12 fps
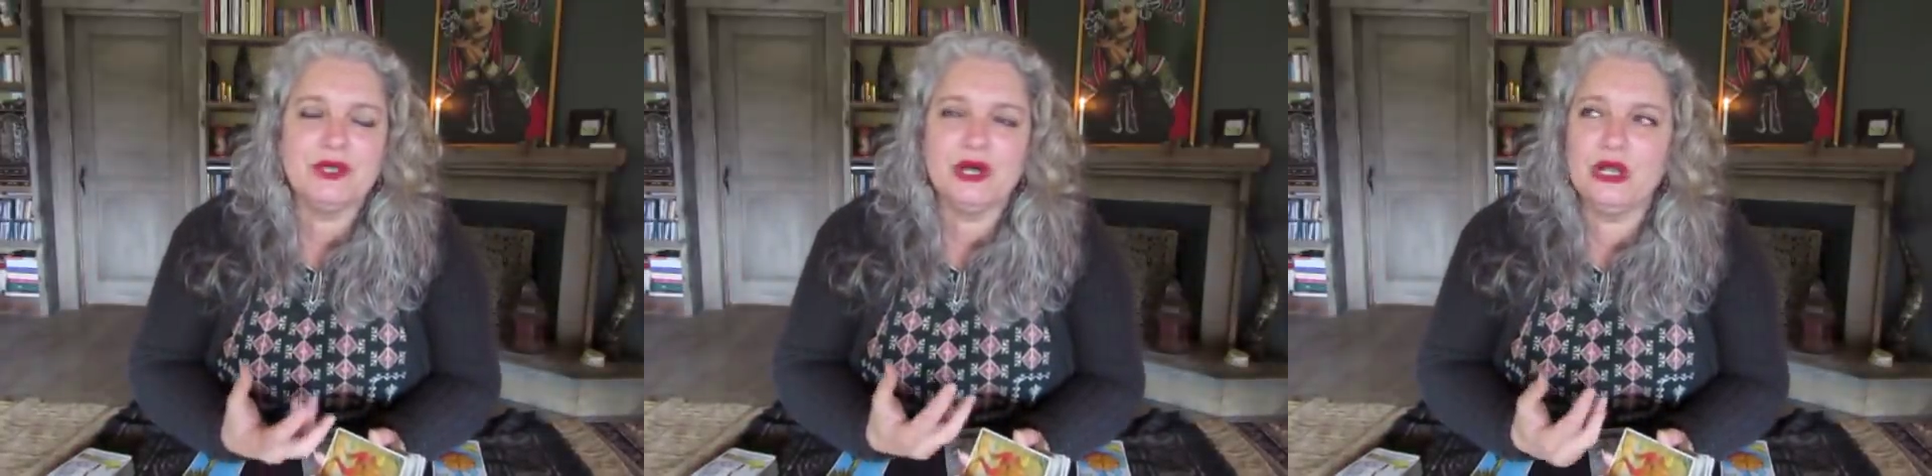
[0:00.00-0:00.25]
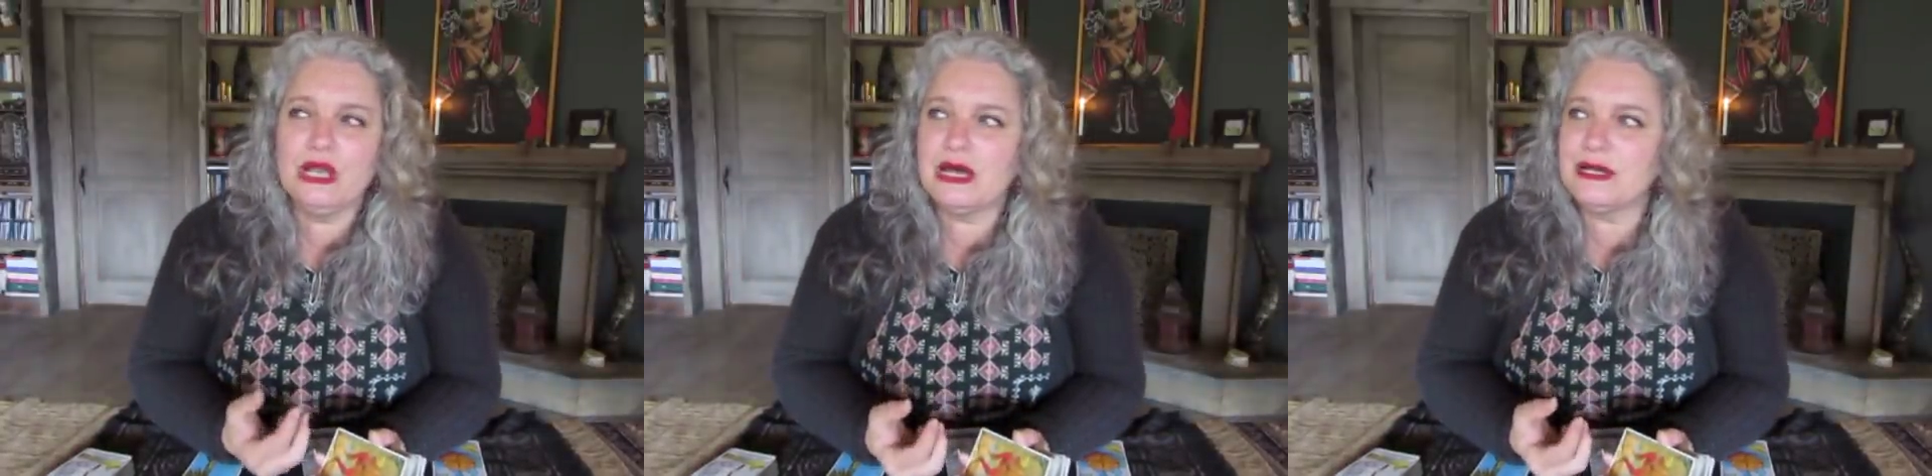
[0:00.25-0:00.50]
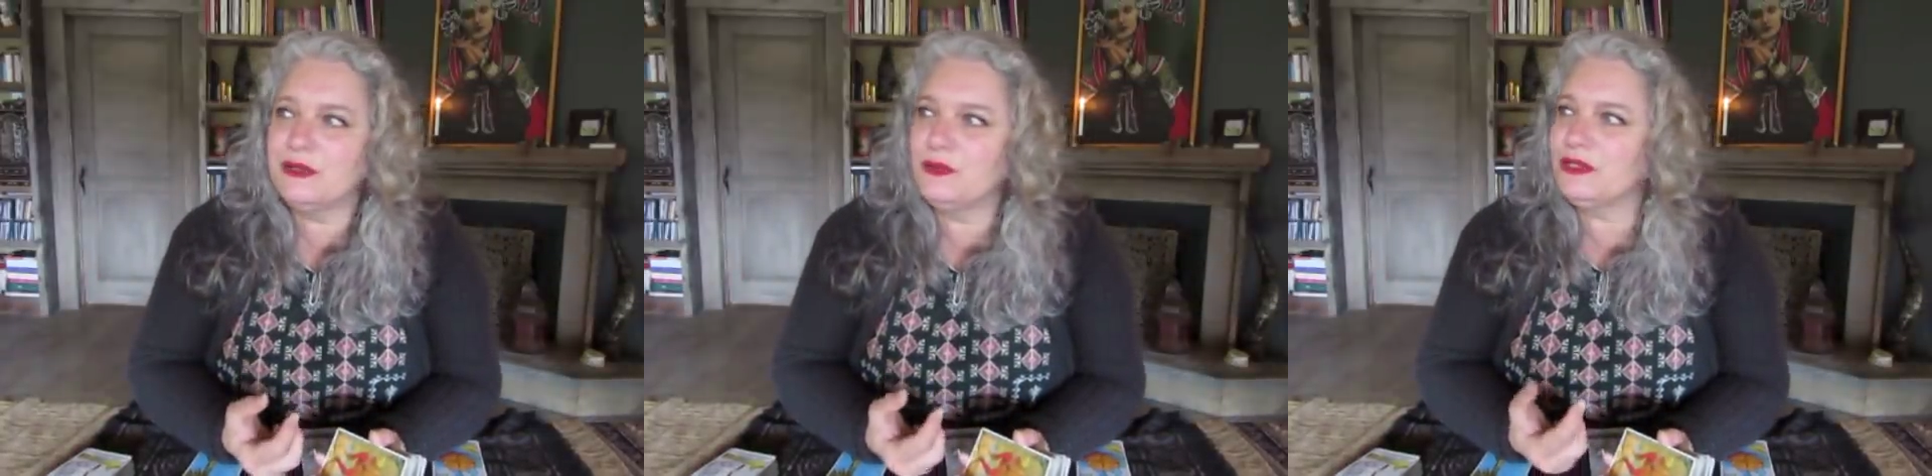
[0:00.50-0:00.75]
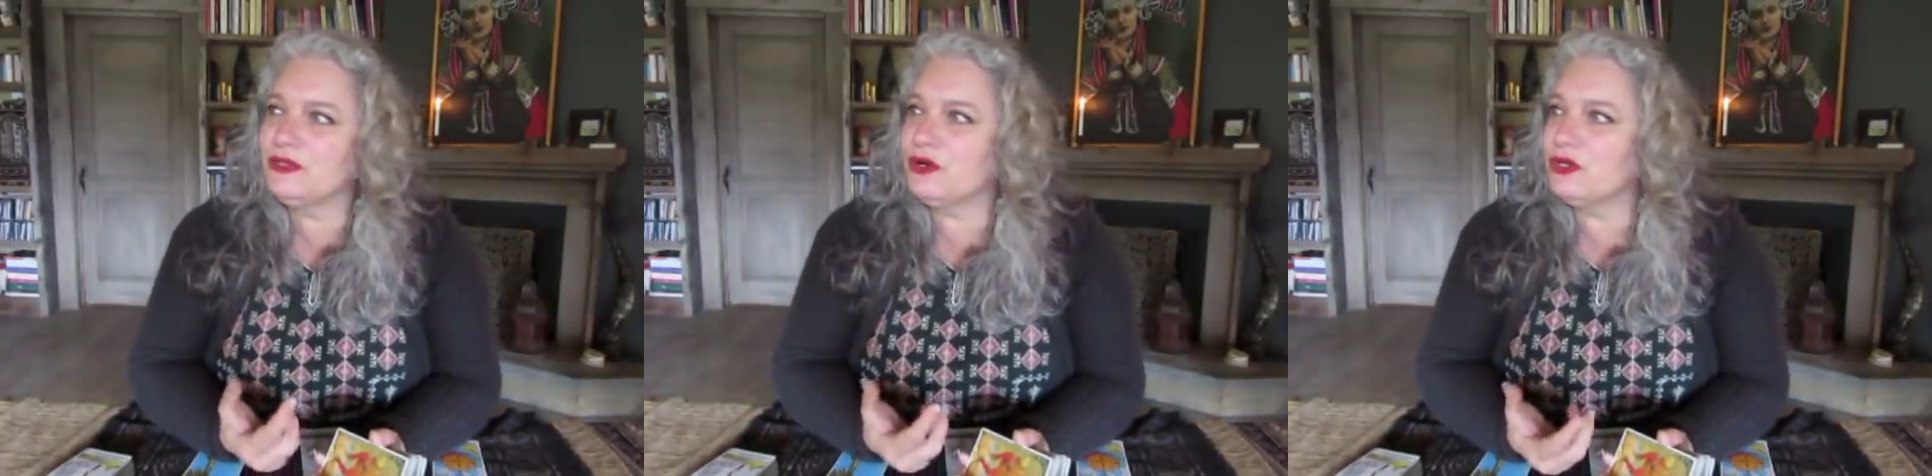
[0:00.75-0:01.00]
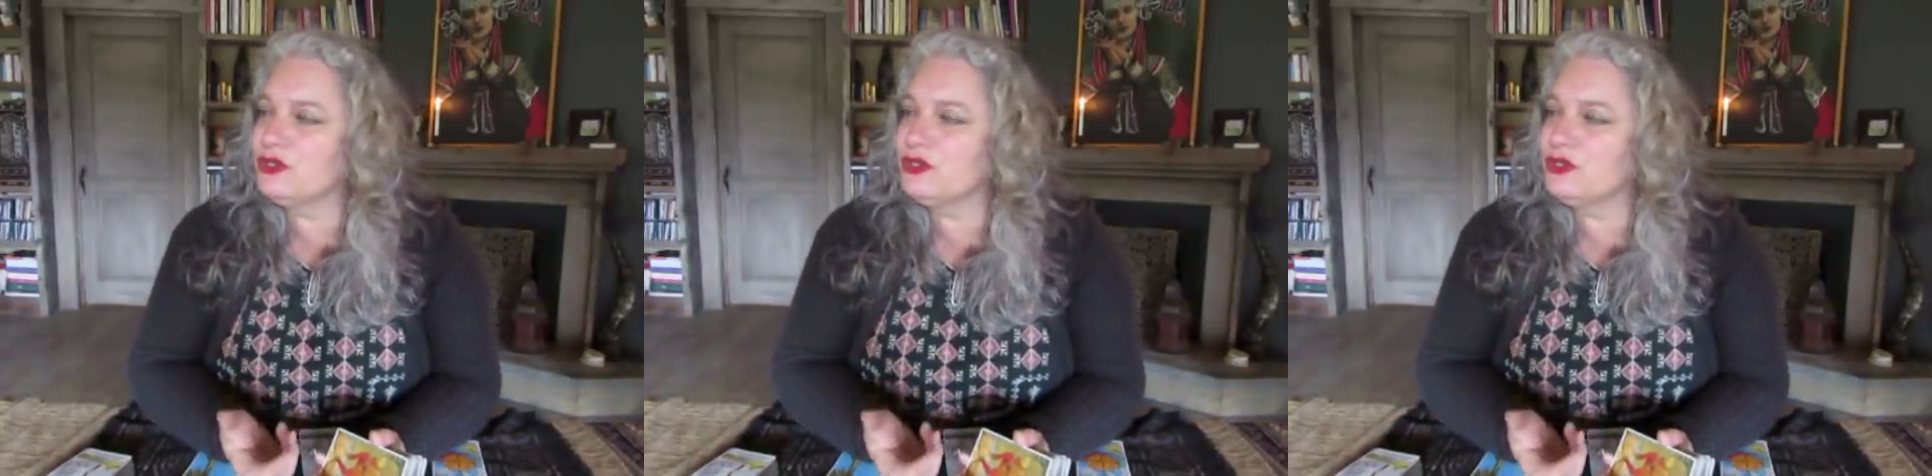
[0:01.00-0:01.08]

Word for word: aligned with our